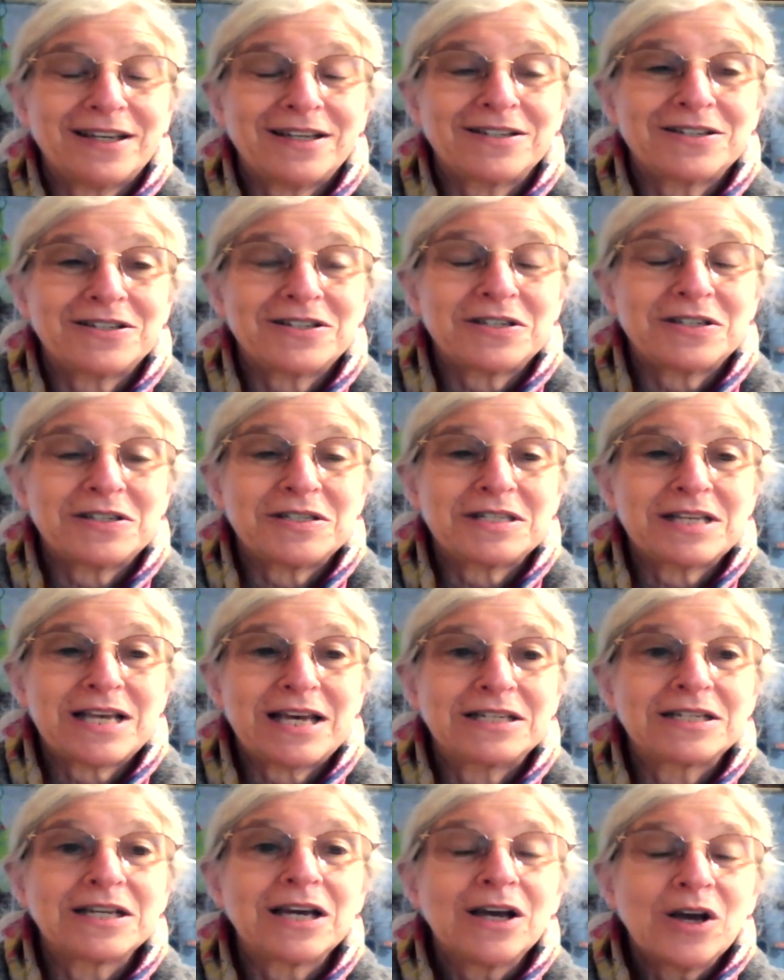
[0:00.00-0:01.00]
And she
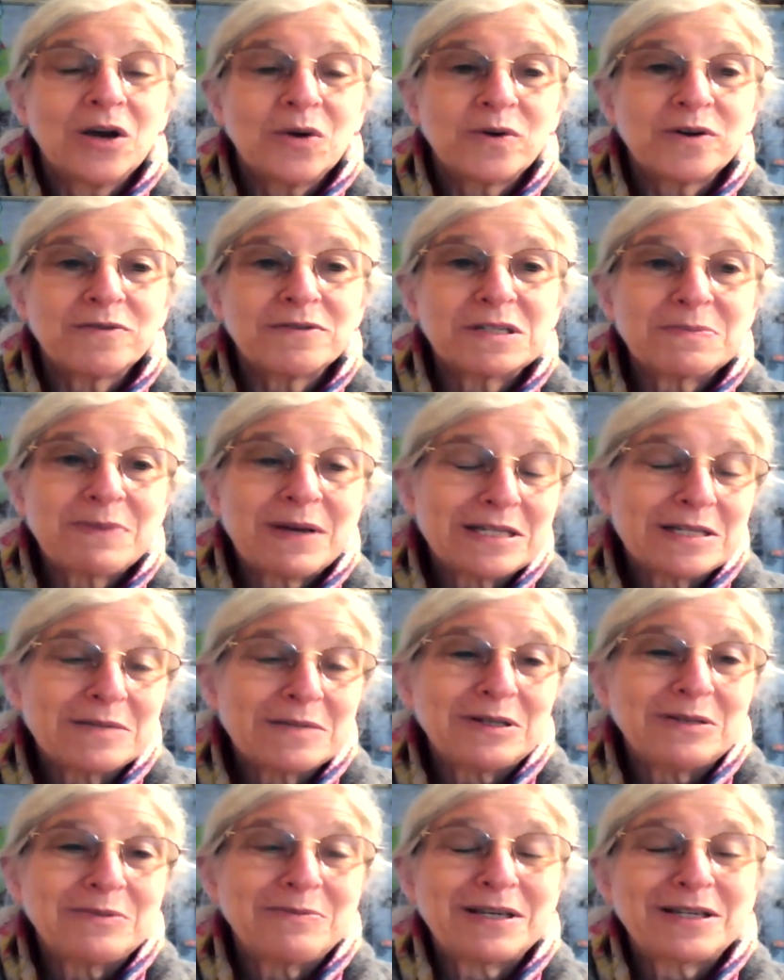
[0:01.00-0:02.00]
said, we're
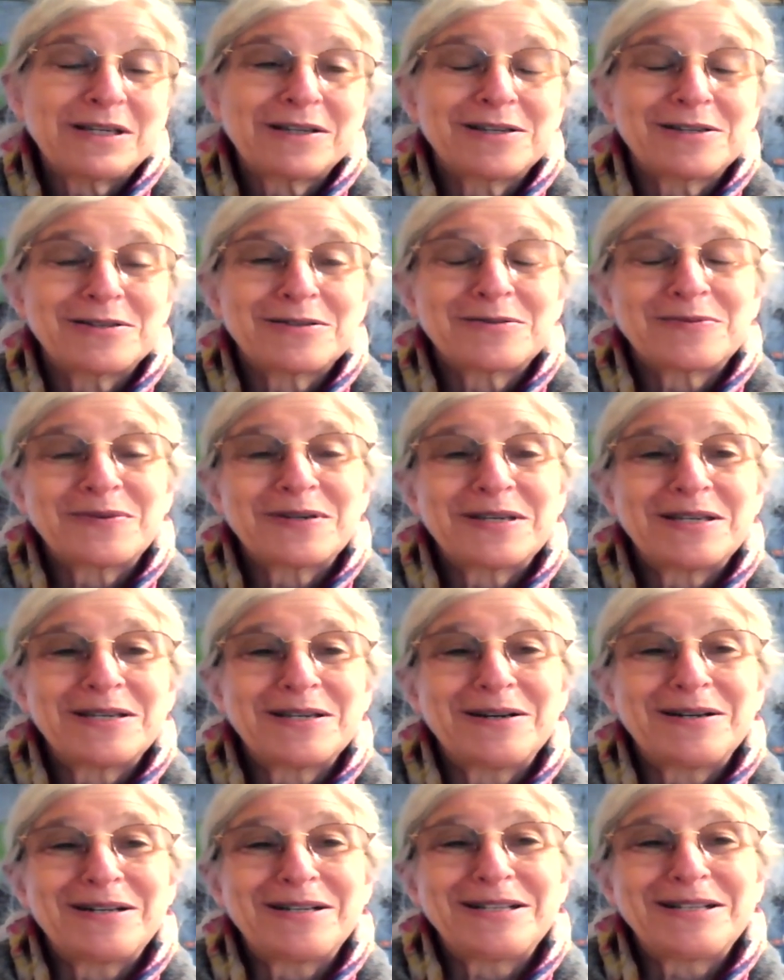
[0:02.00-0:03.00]
responsible because we
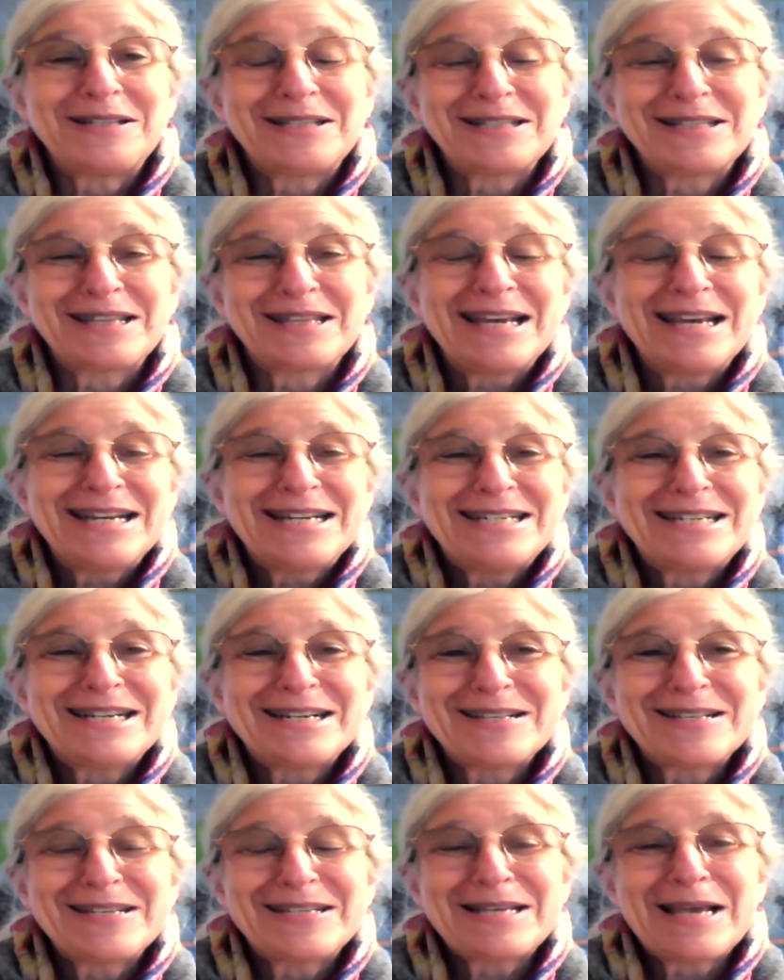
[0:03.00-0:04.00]
all
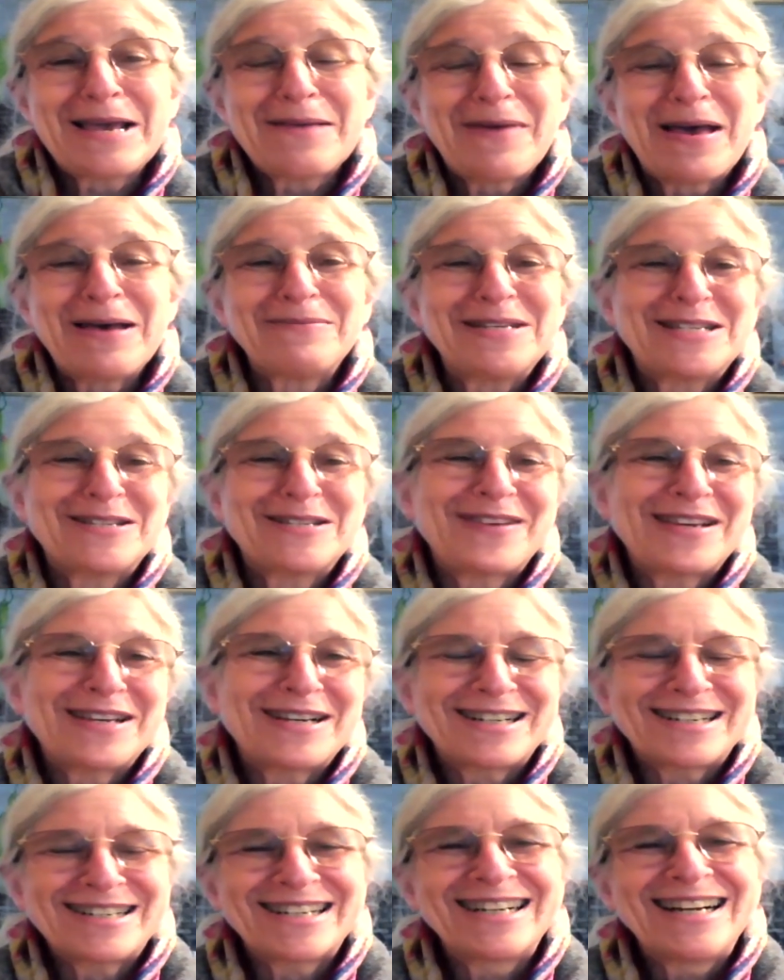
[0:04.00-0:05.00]
share the same
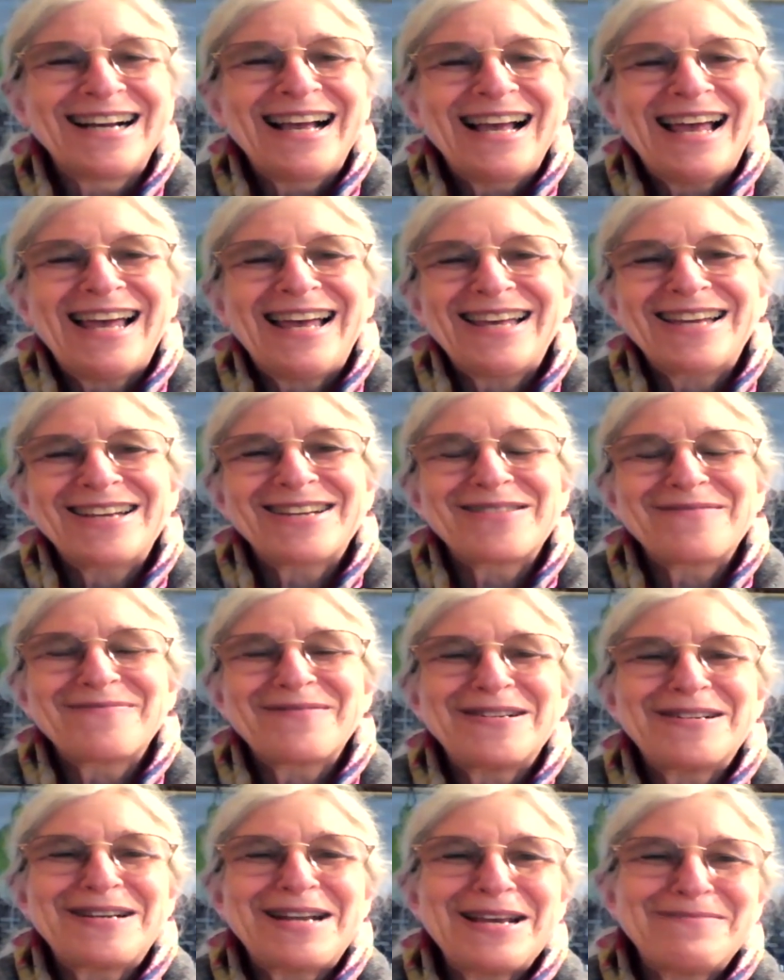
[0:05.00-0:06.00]
hemisphere and
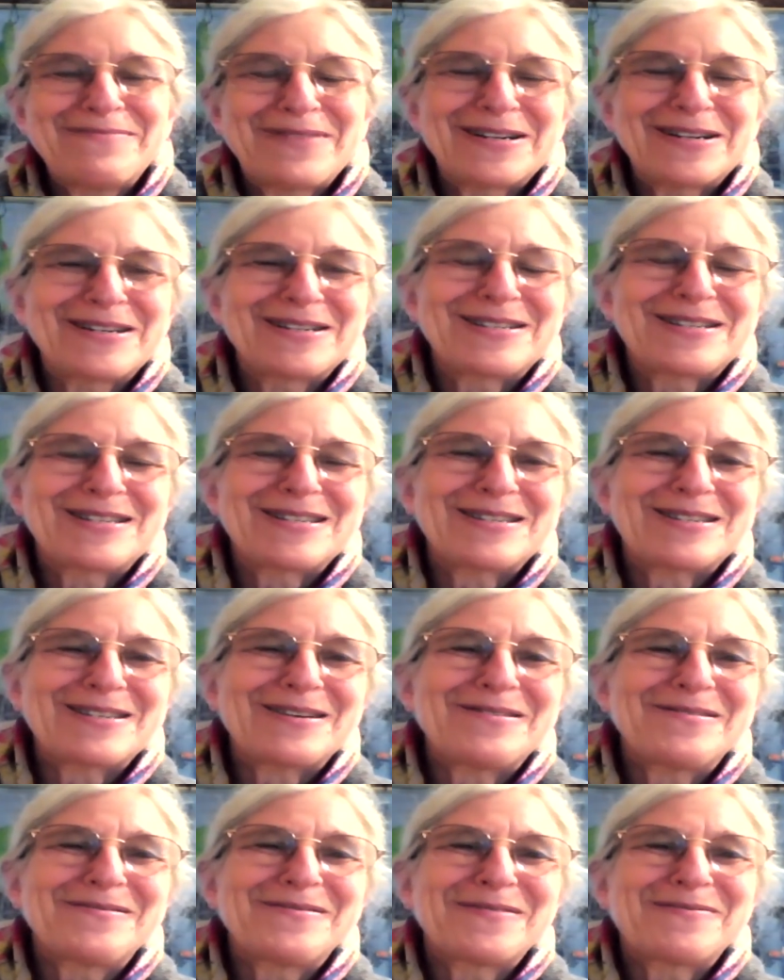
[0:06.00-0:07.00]
we're neighbors.
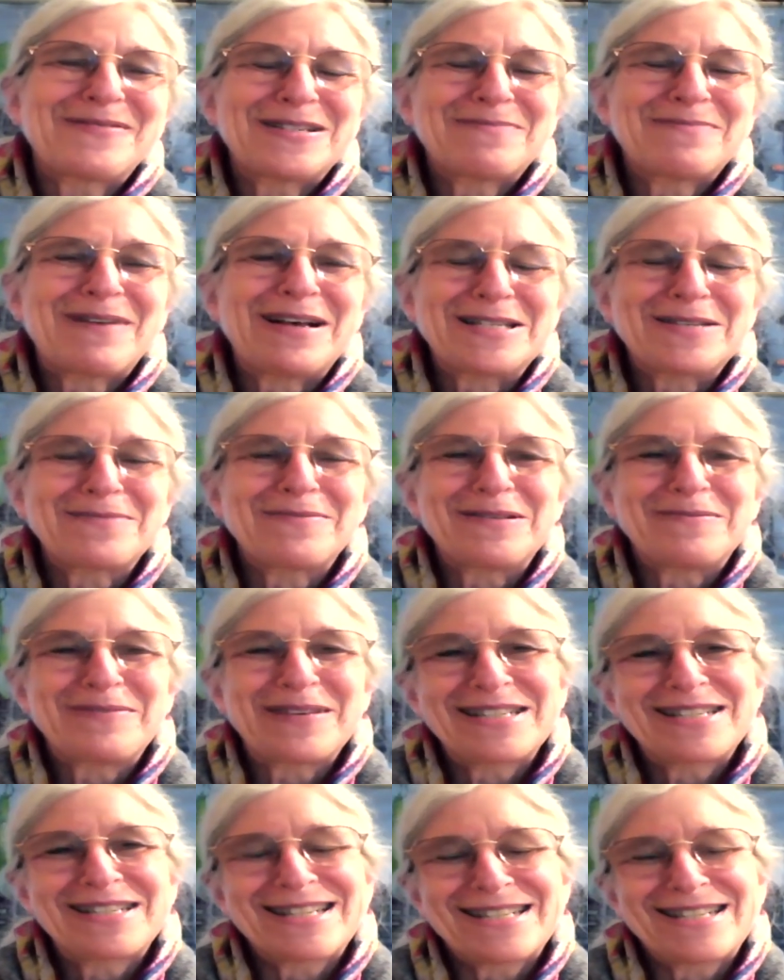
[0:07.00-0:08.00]
So we're responsible
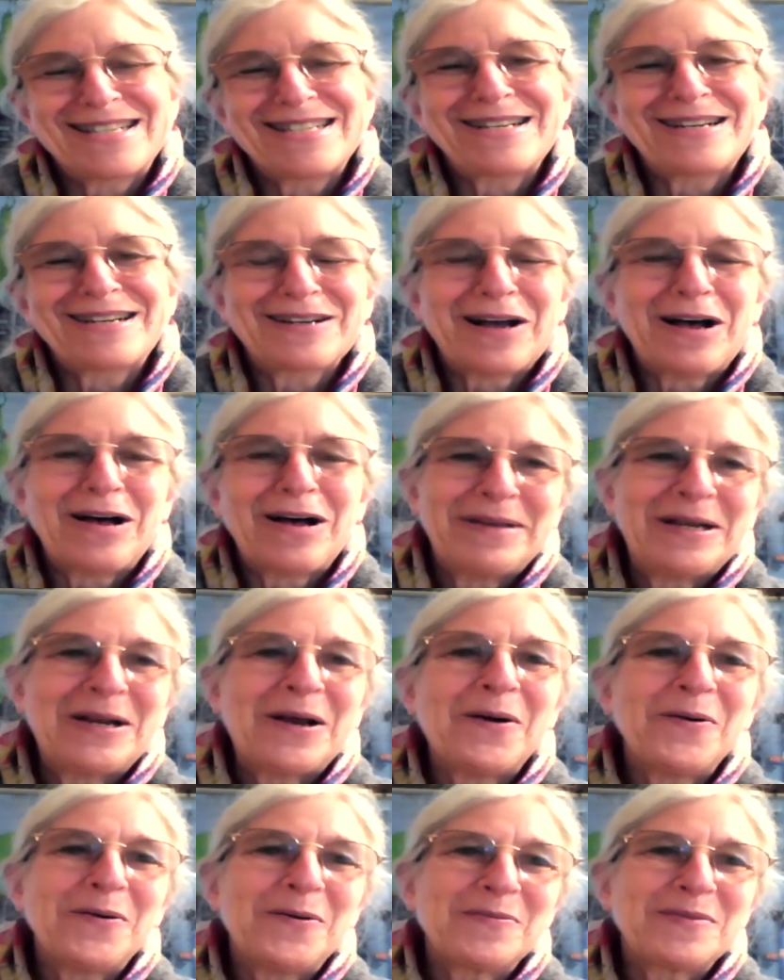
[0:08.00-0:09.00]
because this is our common
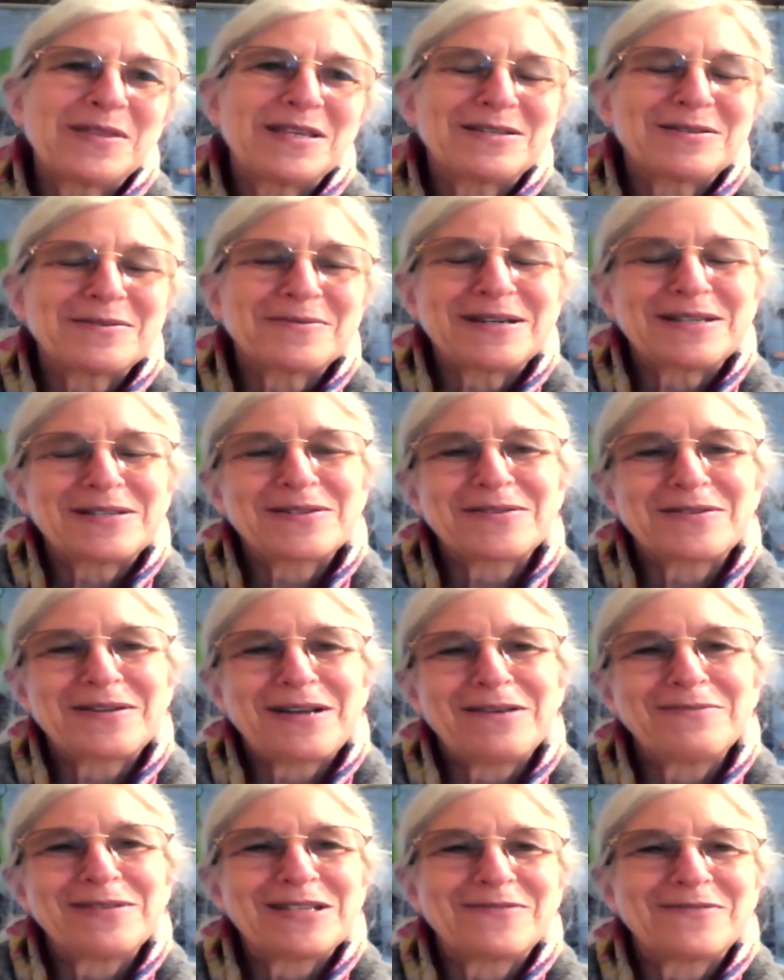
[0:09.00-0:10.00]
home, this Western
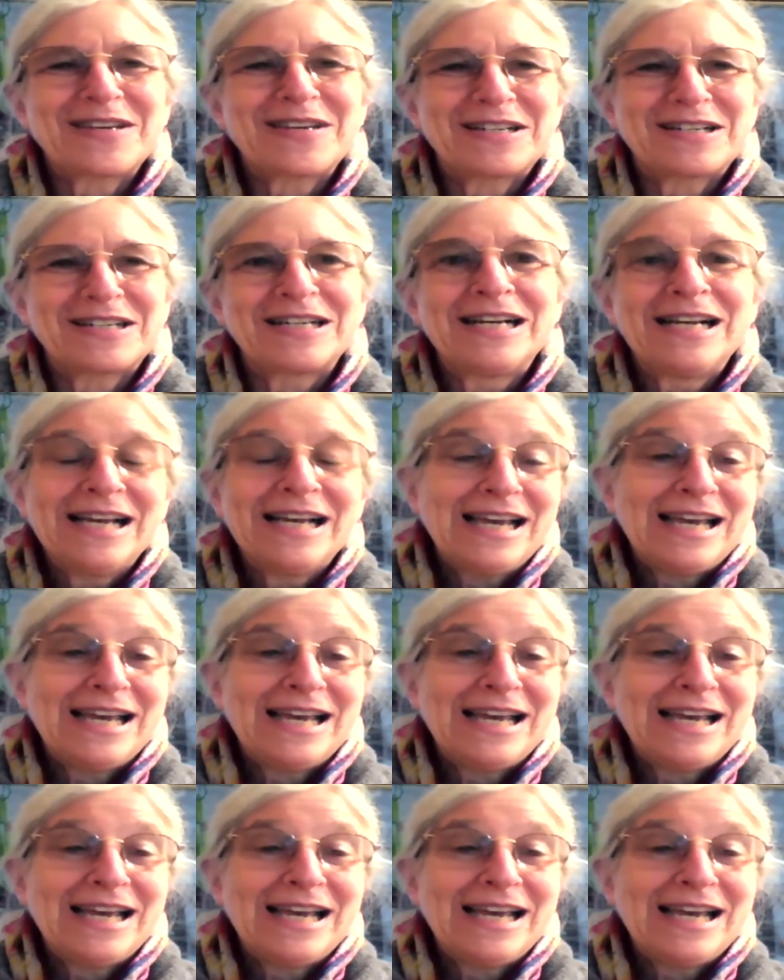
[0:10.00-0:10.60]
hemisphere.